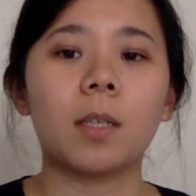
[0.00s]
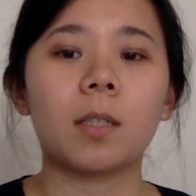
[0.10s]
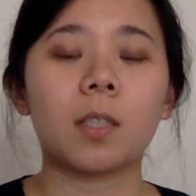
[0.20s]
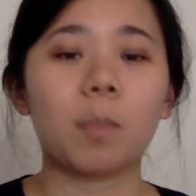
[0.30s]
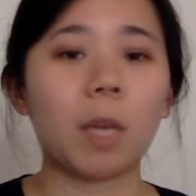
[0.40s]

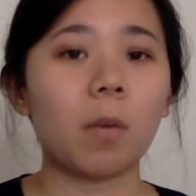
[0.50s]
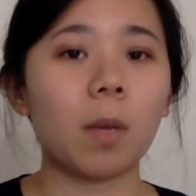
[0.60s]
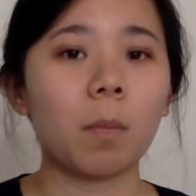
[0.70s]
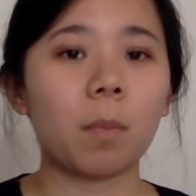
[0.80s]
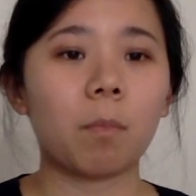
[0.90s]
Despite
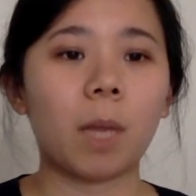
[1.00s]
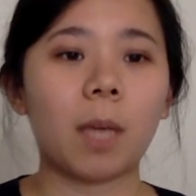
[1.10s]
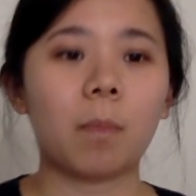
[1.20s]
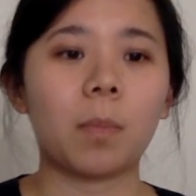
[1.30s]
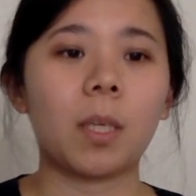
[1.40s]
what
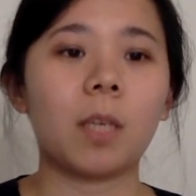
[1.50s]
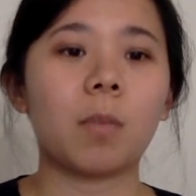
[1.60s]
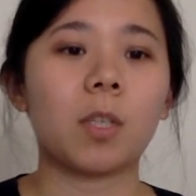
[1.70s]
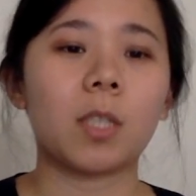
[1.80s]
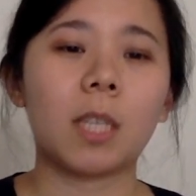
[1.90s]
might be
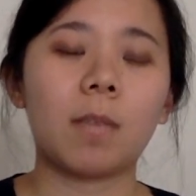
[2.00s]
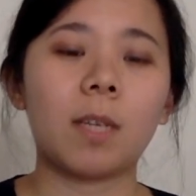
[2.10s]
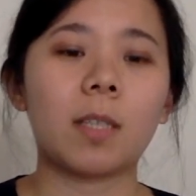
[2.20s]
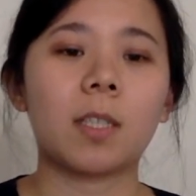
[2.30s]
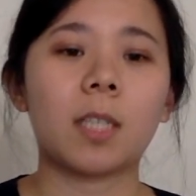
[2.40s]
perceived
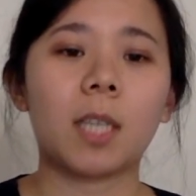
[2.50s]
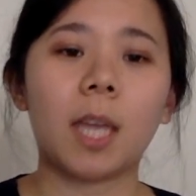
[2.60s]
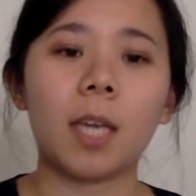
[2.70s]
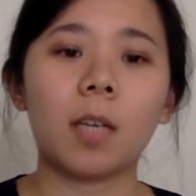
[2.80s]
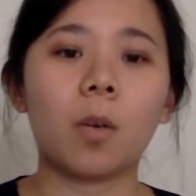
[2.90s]
as a
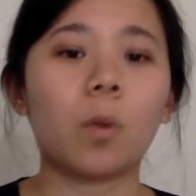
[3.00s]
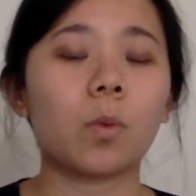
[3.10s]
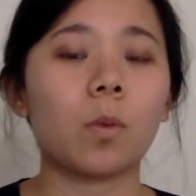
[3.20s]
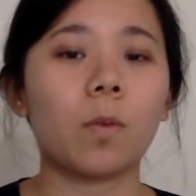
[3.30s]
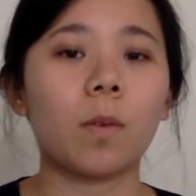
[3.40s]
decaying
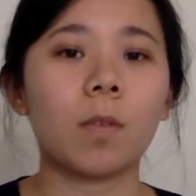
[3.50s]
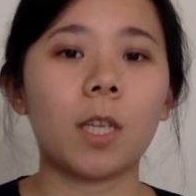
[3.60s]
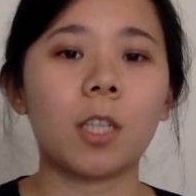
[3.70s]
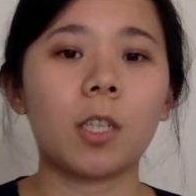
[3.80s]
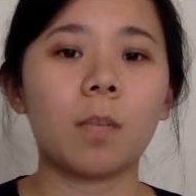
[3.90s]
cultural
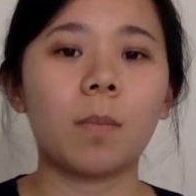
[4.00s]
foundation,